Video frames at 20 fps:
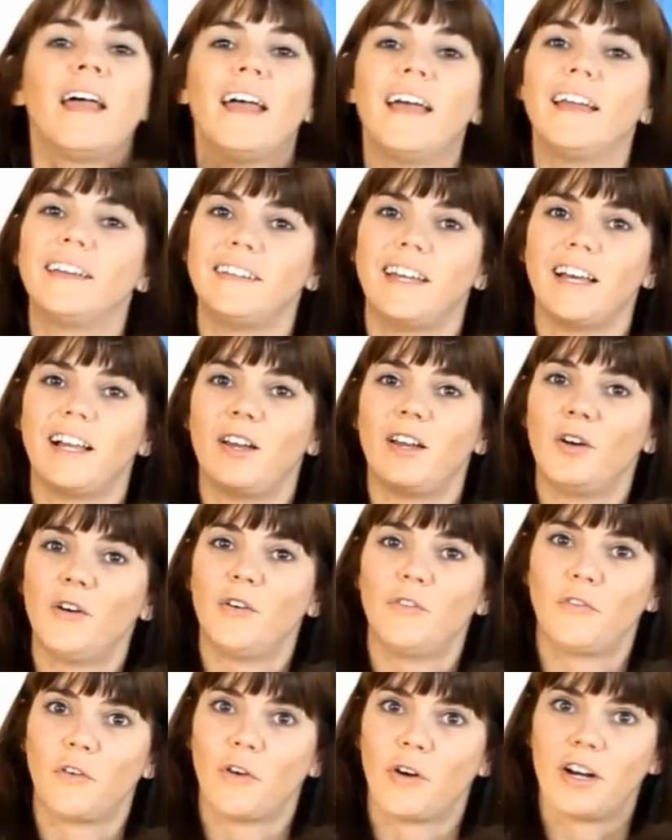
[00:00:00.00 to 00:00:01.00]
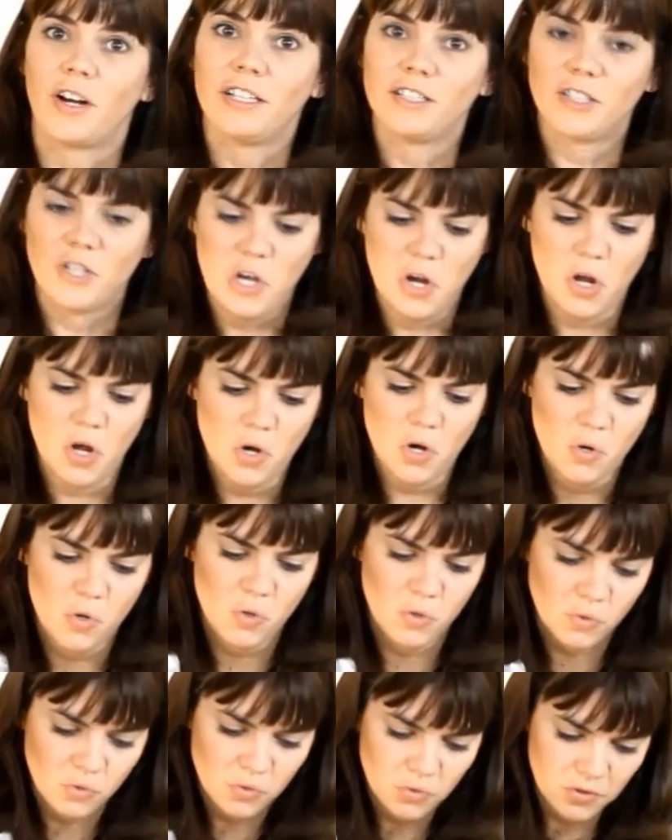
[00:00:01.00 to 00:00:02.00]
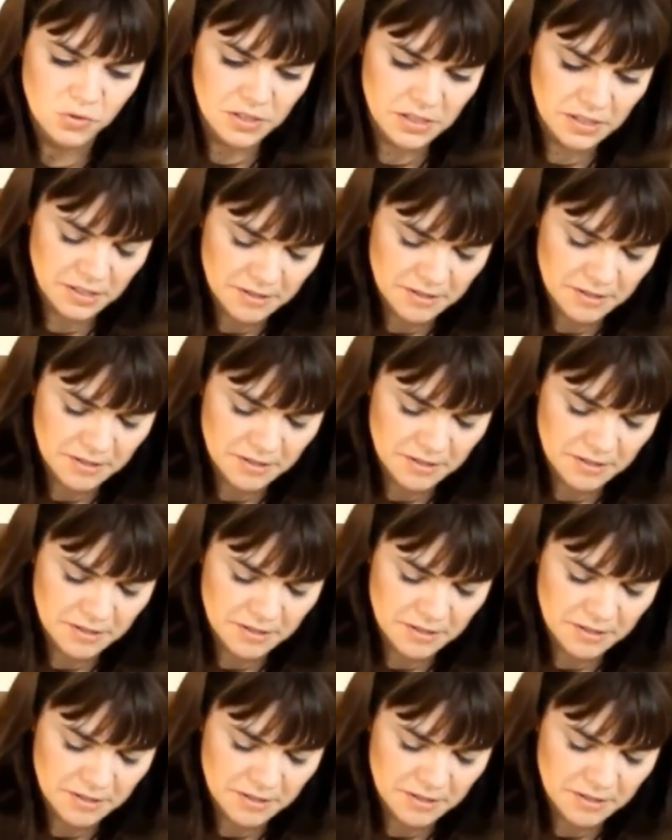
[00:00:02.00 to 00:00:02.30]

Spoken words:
And yellow for his nose.